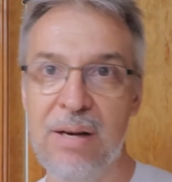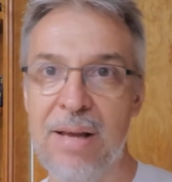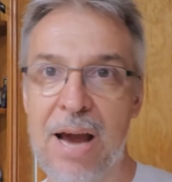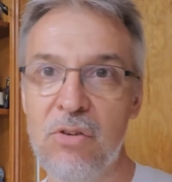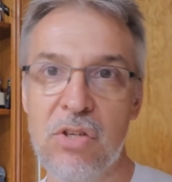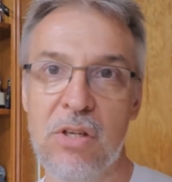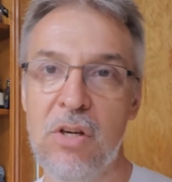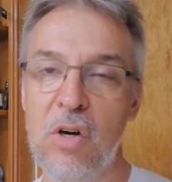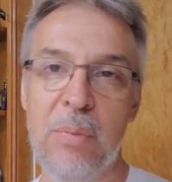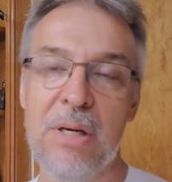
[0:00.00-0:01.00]
How do you
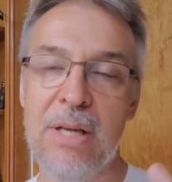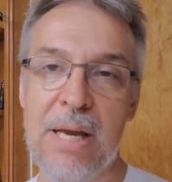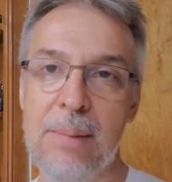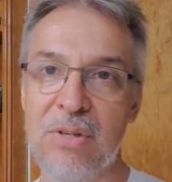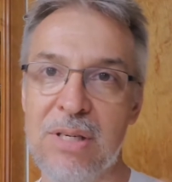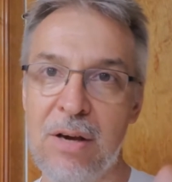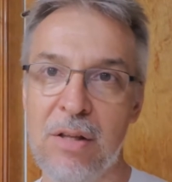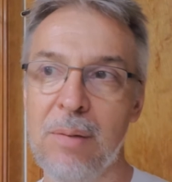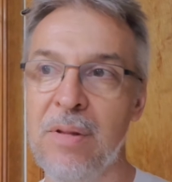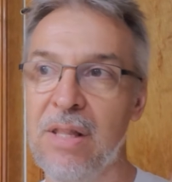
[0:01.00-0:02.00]
secure big names and tell
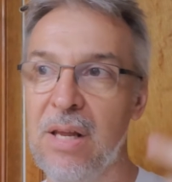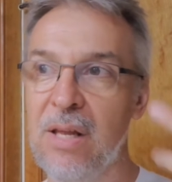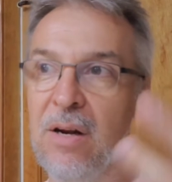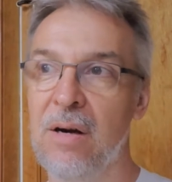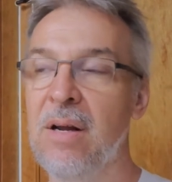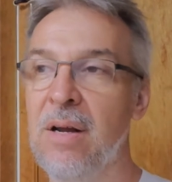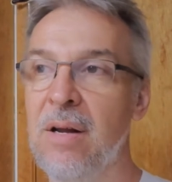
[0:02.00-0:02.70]
them that their